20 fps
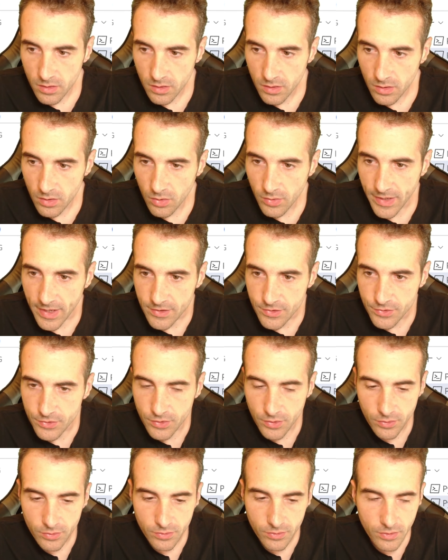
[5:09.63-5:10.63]
Okay,
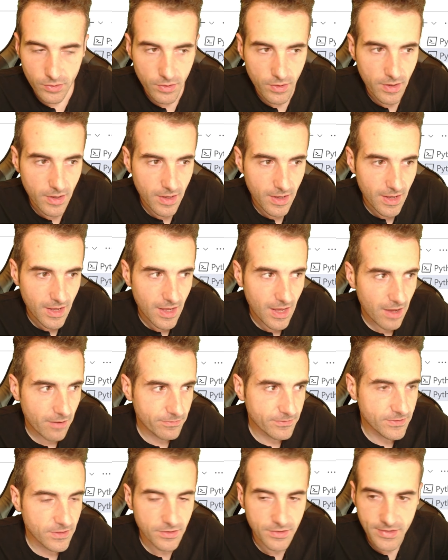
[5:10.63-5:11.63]
so
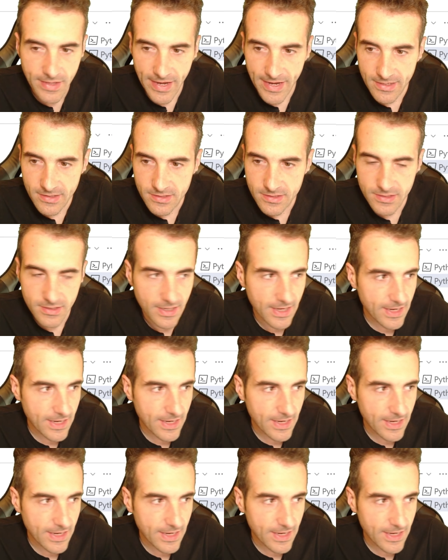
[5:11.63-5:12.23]
after that,